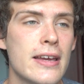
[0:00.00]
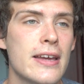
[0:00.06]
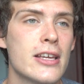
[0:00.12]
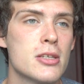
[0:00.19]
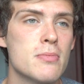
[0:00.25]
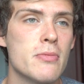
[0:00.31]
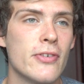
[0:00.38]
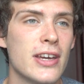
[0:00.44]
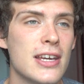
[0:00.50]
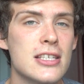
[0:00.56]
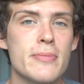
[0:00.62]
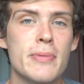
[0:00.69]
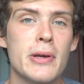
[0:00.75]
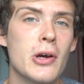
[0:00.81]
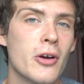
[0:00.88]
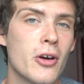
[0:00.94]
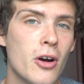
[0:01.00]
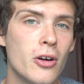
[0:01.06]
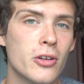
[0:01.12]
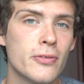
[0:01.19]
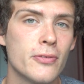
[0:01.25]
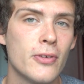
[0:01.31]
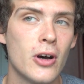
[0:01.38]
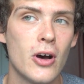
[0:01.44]
some of it is a bit
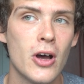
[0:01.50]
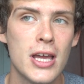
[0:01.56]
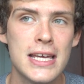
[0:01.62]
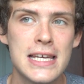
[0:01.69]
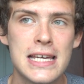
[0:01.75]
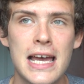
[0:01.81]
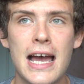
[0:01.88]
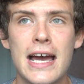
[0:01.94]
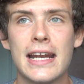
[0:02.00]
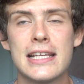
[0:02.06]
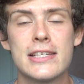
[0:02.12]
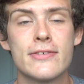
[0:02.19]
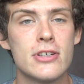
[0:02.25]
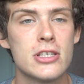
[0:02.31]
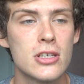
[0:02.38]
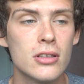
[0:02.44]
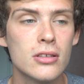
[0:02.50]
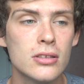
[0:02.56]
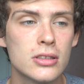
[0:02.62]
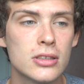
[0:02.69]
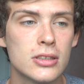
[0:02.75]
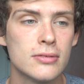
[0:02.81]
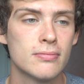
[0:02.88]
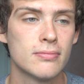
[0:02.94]
uncalled for, and as a
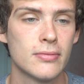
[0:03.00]
result,